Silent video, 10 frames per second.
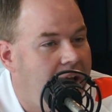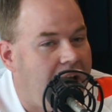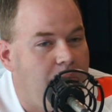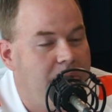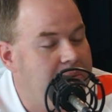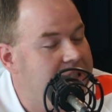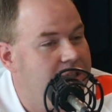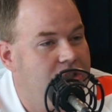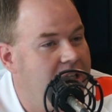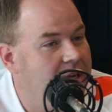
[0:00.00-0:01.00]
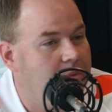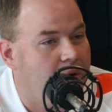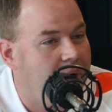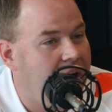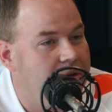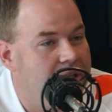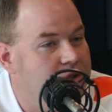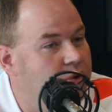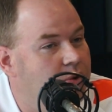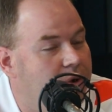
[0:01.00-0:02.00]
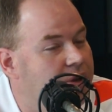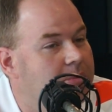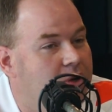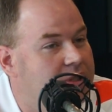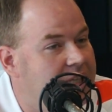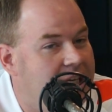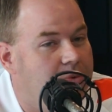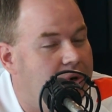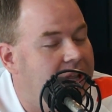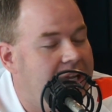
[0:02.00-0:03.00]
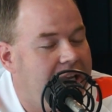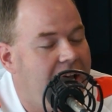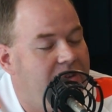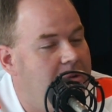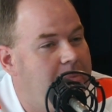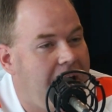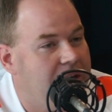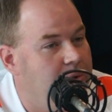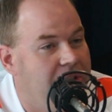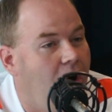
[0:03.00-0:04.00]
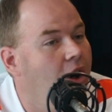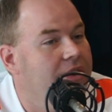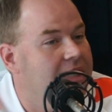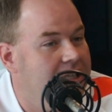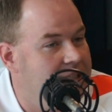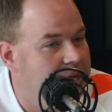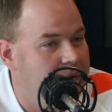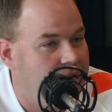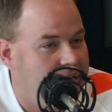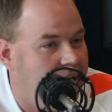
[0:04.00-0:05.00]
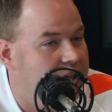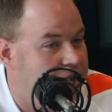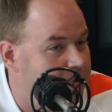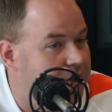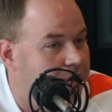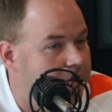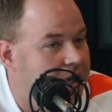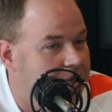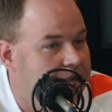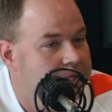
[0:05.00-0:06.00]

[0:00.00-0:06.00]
And we position them around in the school where they're most needed, where they can have an impact with all the kids in the building, not just with their own kids.